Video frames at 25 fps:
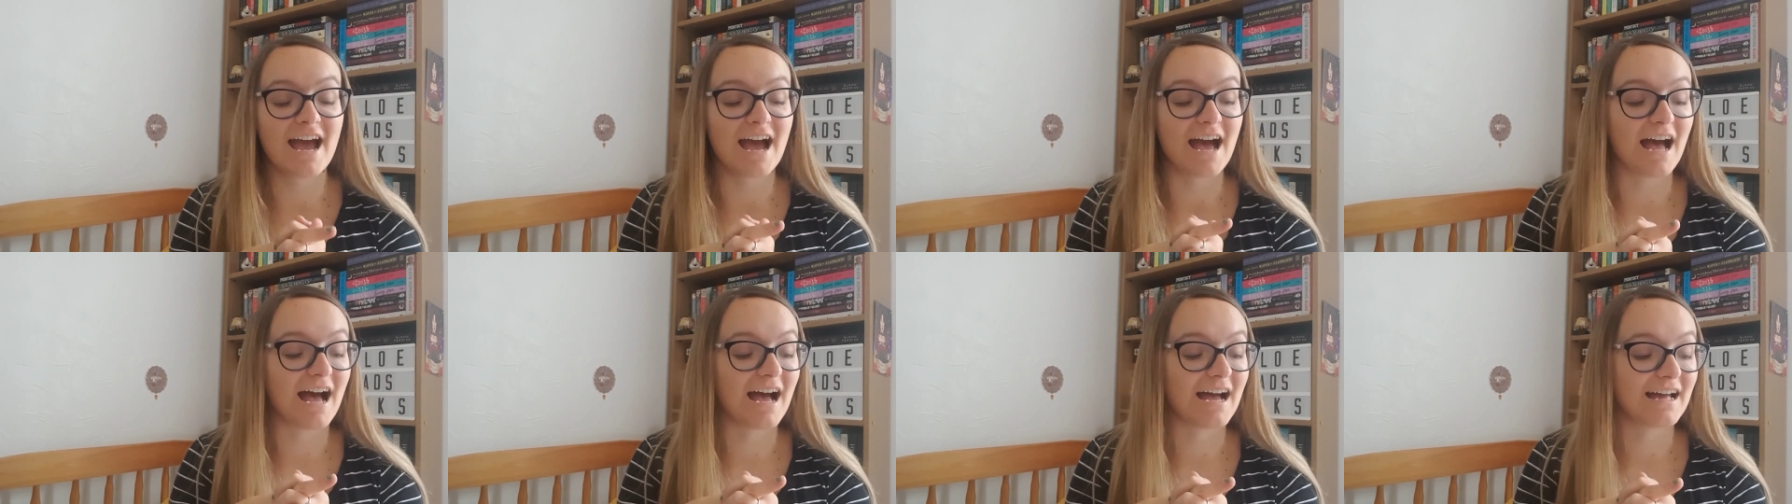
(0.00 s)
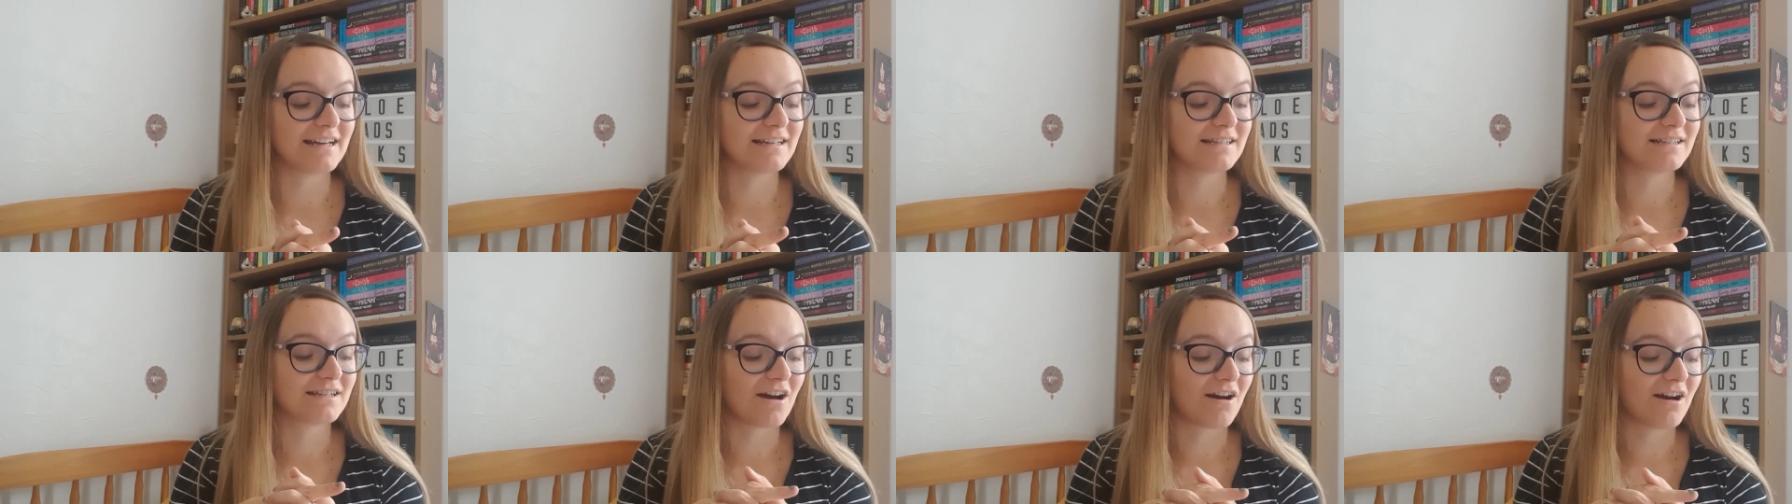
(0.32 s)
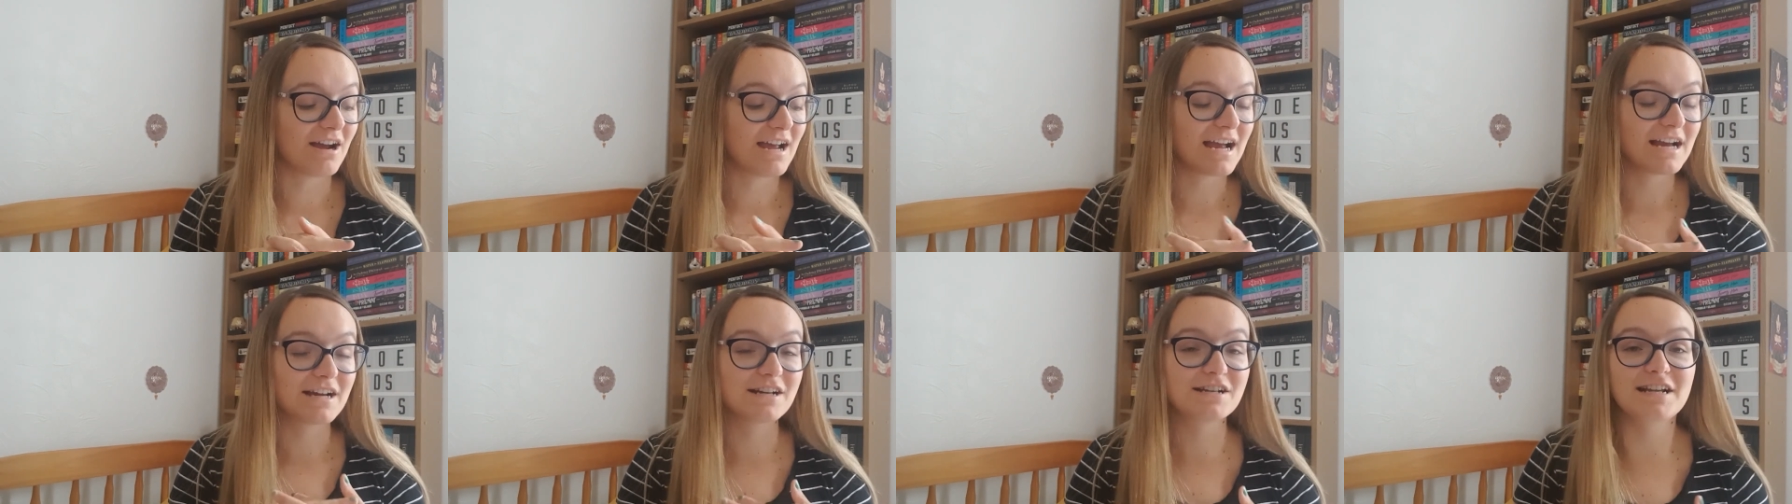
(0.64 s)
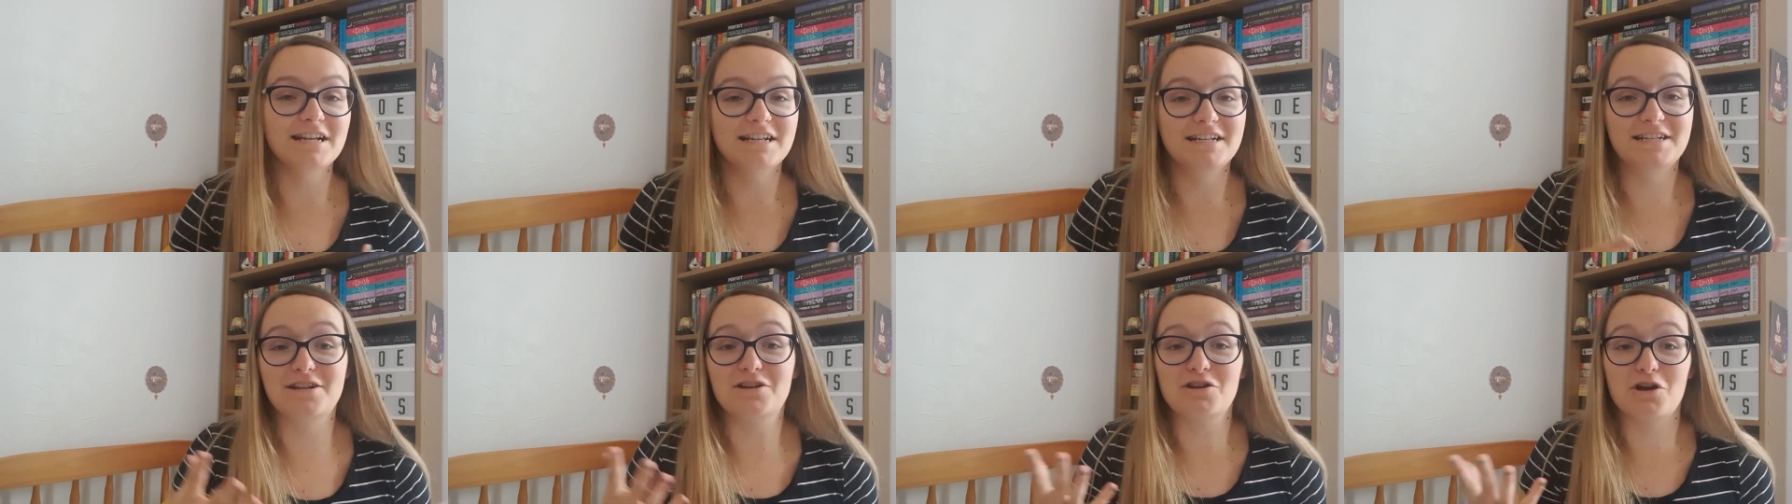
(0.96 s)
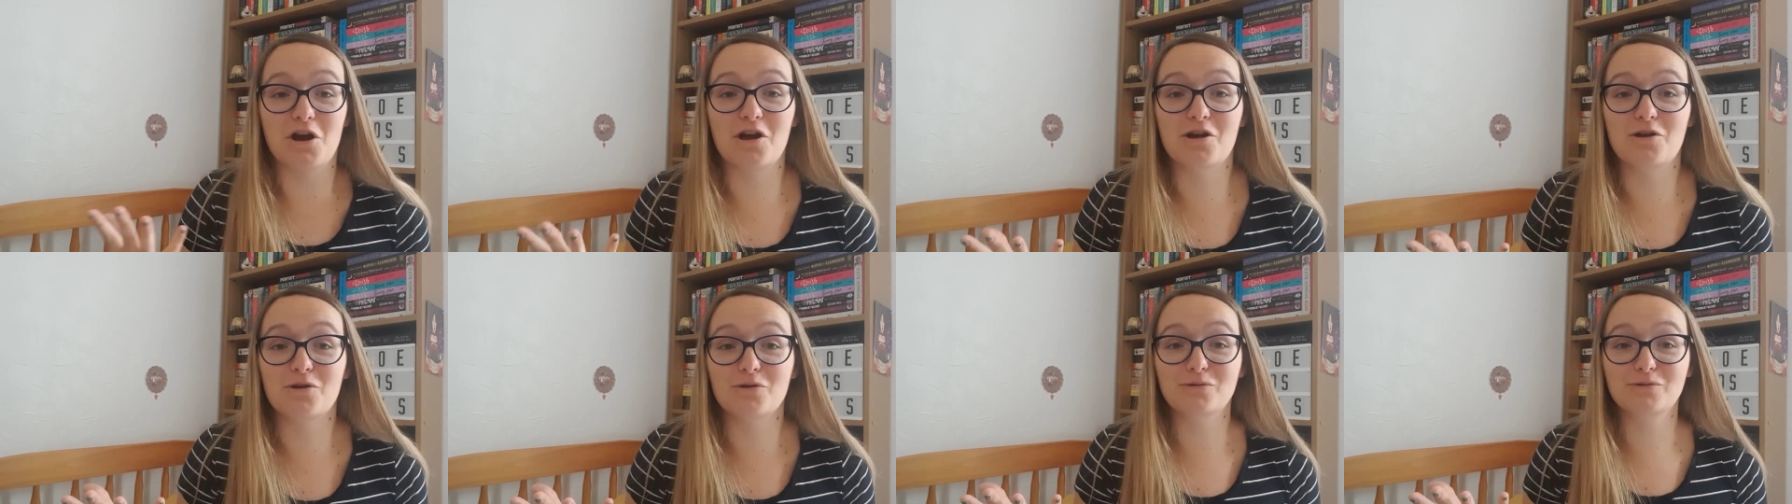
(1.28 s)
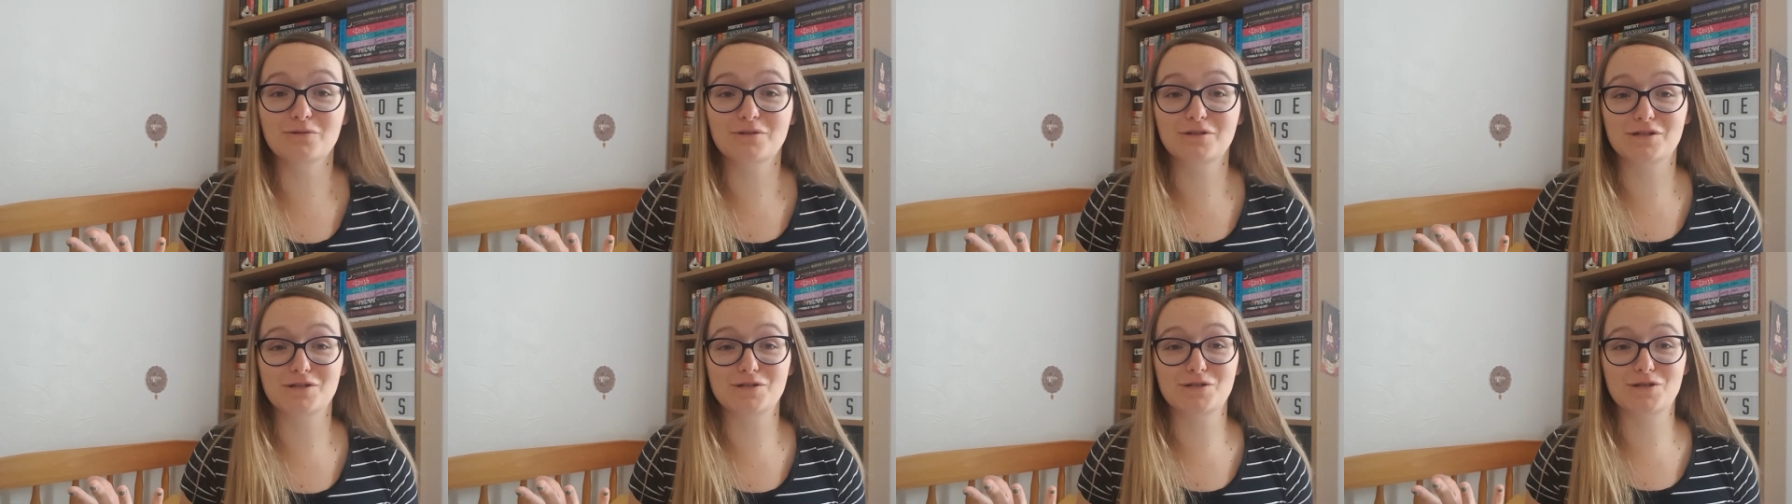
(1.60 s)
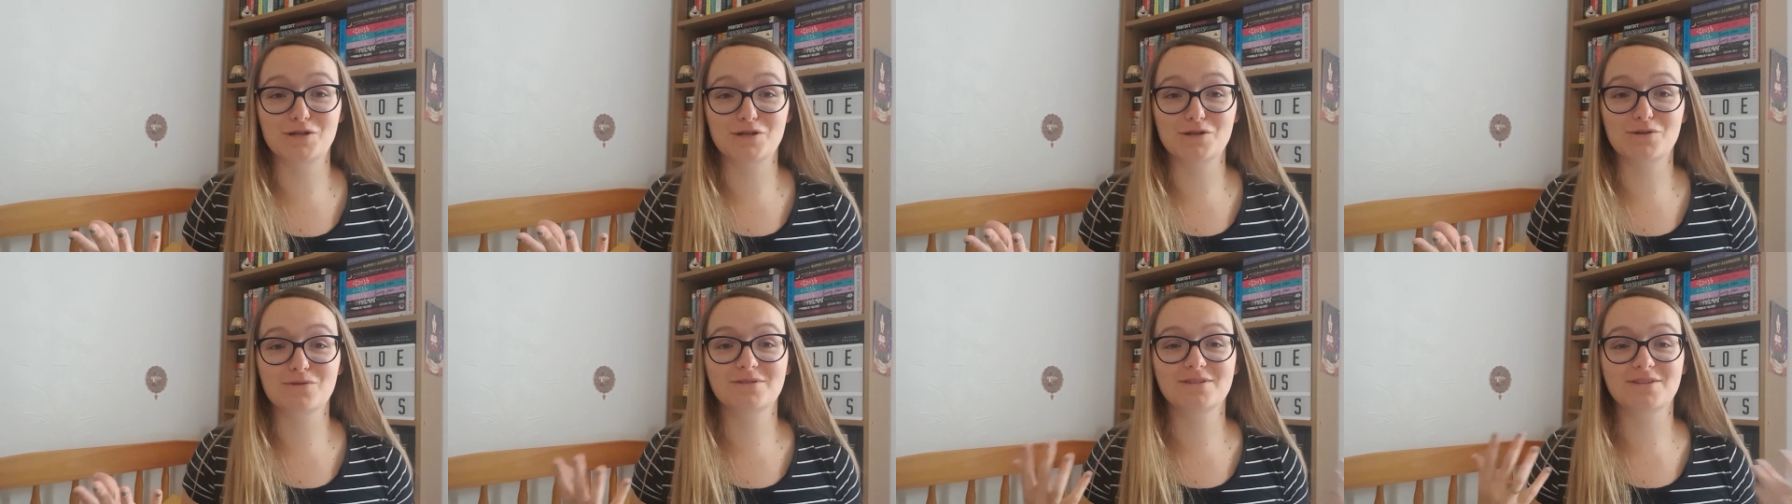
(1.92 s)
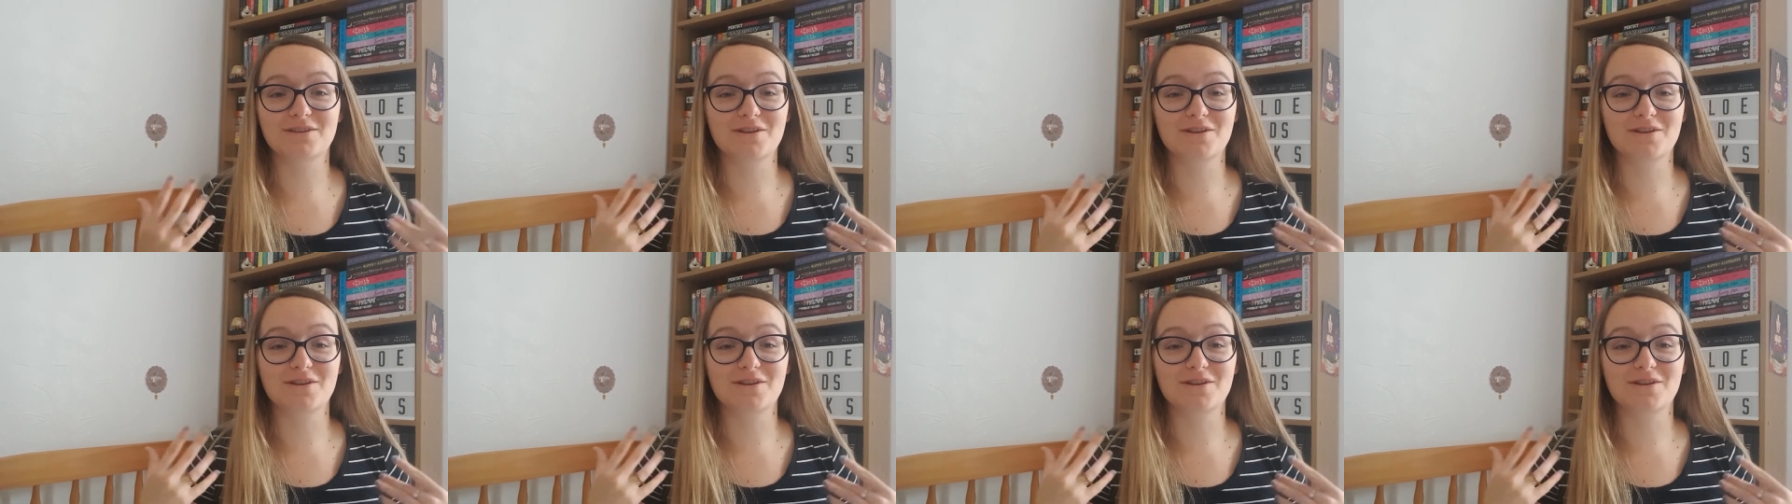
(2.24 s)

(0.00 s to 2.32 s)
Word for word: and I actually struggled to choose